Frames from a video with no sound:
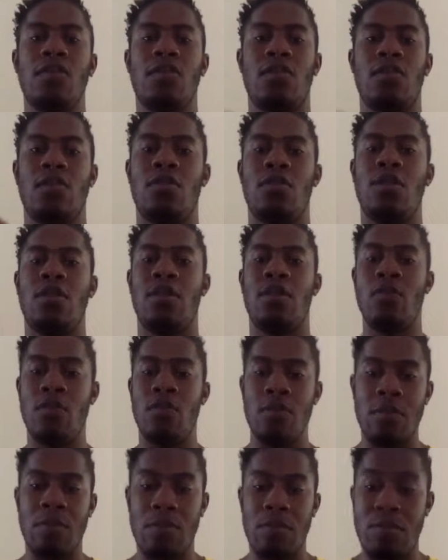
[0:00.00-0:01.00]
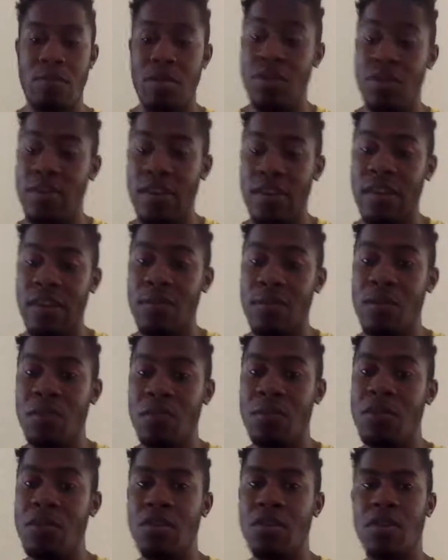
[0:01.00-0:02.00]
So they won't be producing as
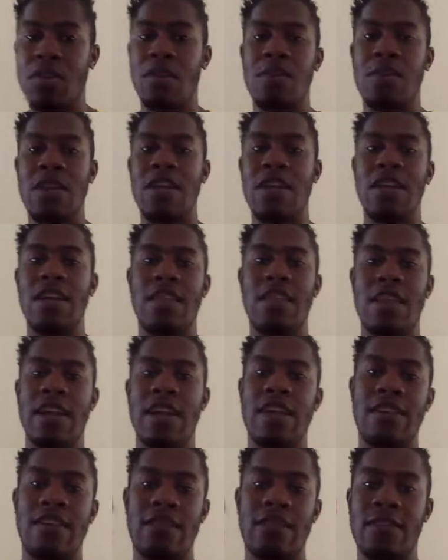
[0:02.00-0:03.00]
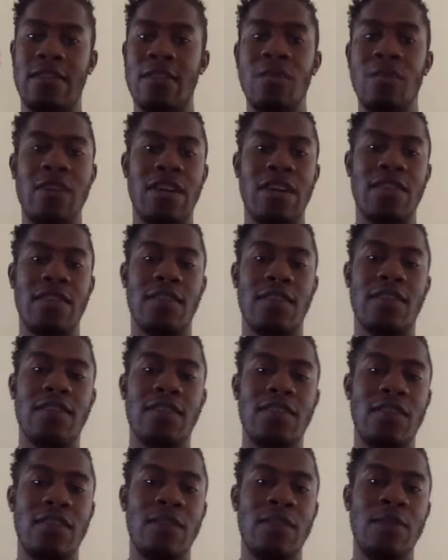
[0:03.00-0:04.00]
much milk, meaning that as summer gets
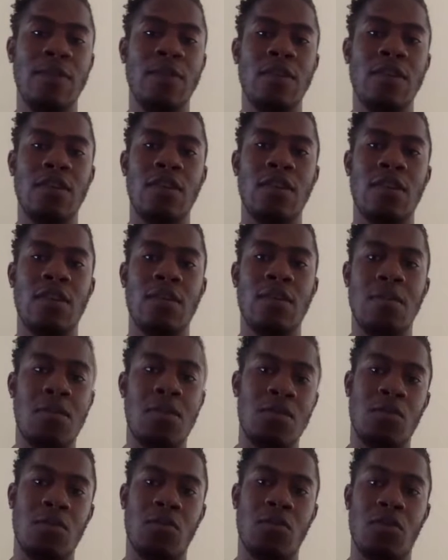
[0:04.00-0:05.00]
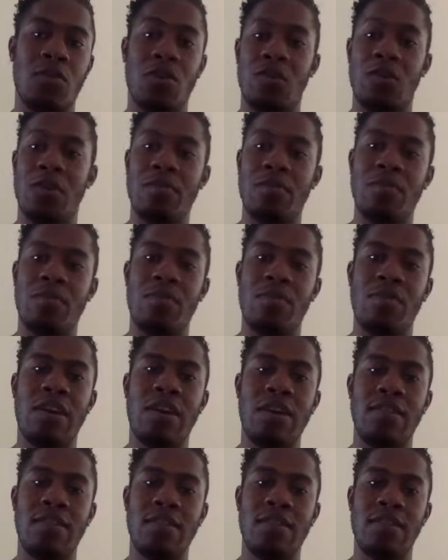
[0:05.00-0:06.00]
closer, milk will go up in
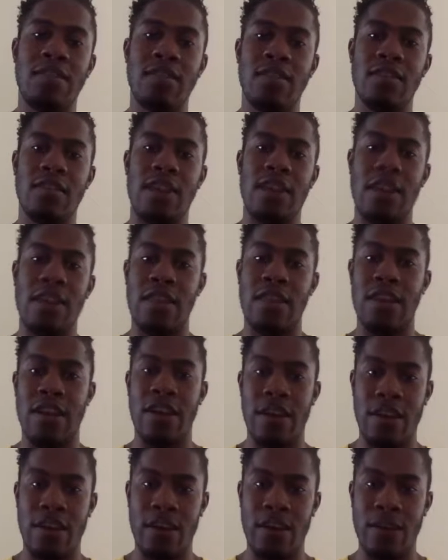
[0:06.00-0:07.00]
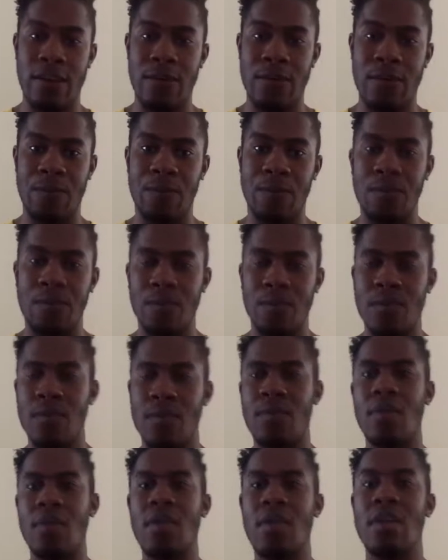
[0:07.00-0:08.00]
price. And there you go.
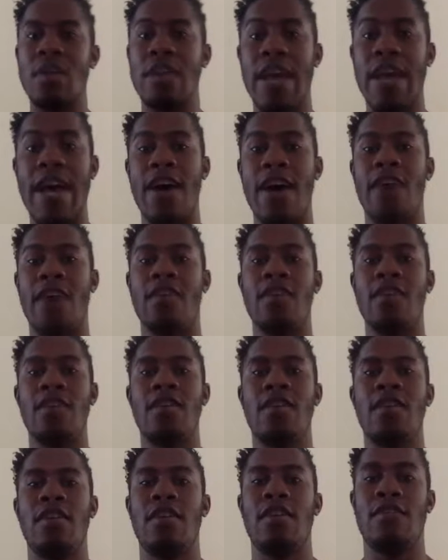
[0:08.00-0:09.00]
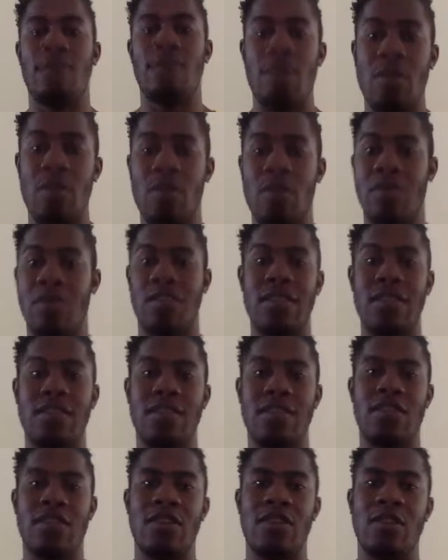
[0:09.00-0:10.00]
Now, if milk
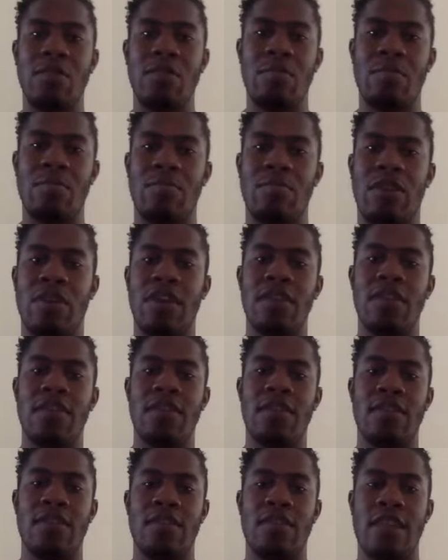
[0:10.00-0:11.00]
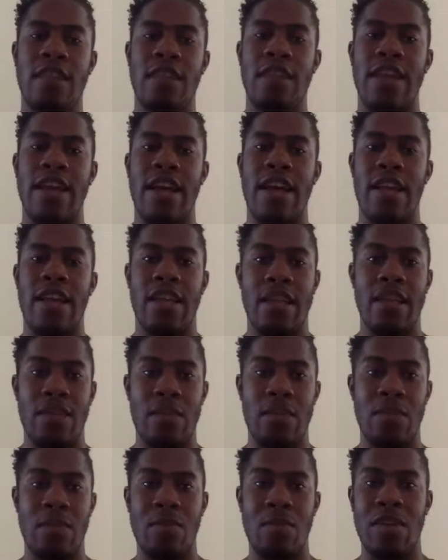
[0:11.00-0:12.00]
doesn't go up in price, then that
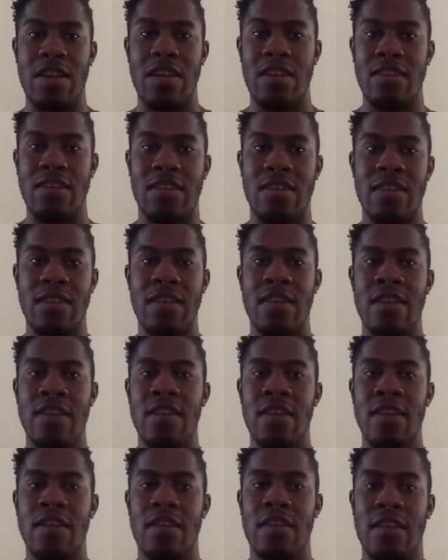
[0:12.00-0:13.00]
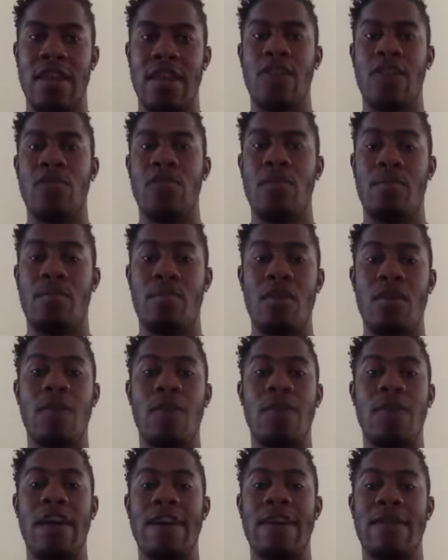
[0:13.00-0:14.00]
either means that you
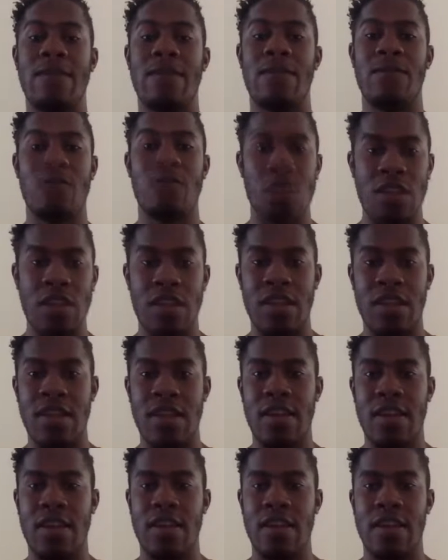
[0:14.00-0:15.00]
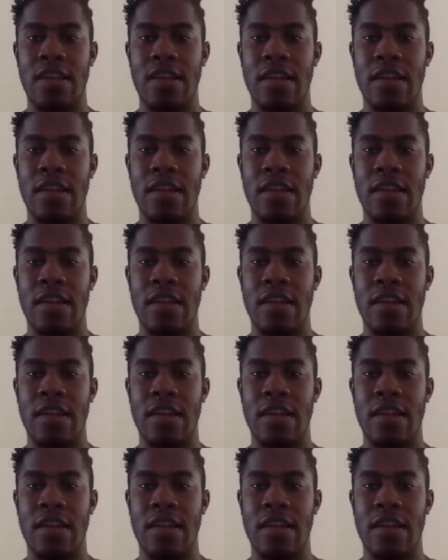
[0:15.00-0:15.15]
probably have a really